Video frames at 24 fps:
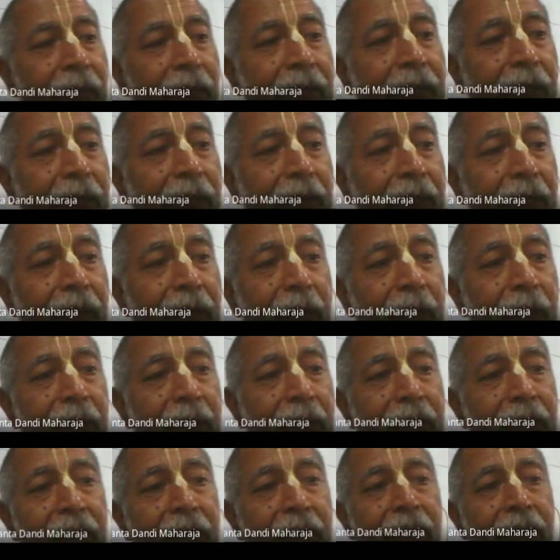up
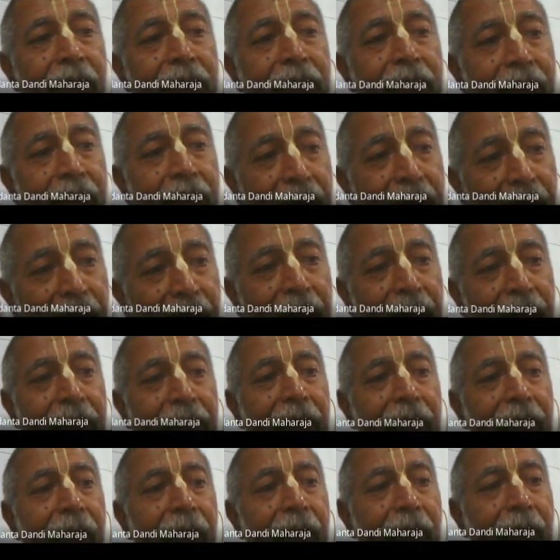their
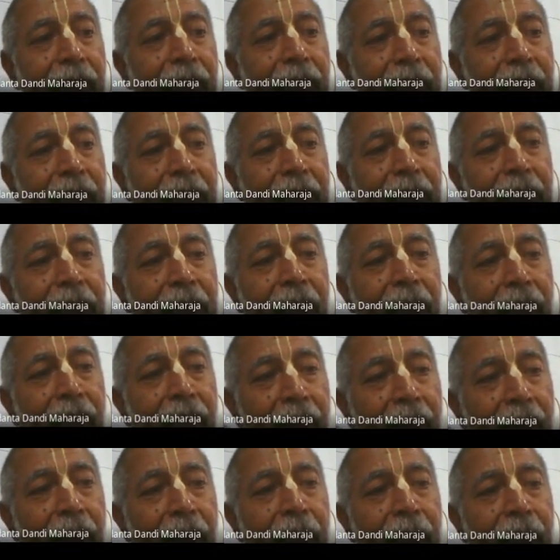relatives,
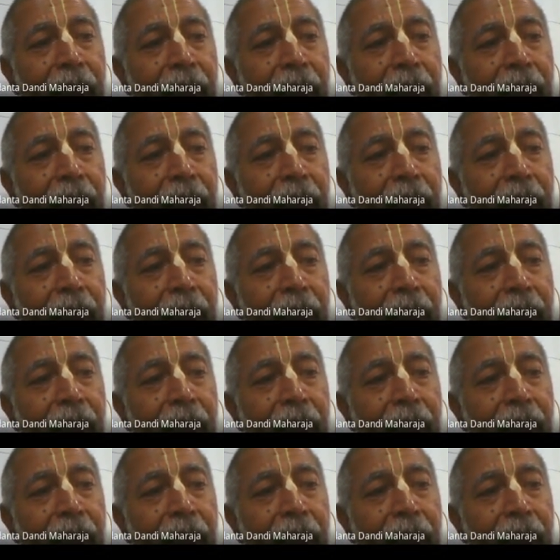house,